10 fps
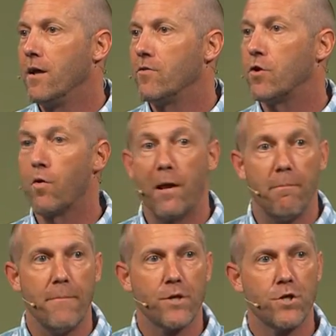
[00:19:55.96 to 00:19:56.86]
It's a great
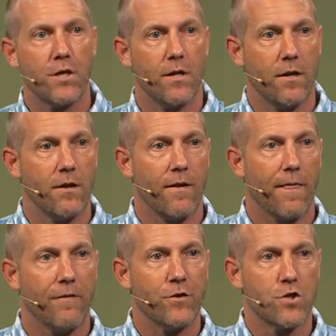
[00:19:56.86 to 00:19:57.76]
mission
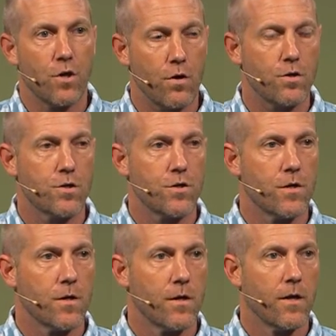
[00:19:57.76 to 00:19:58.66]
of the church.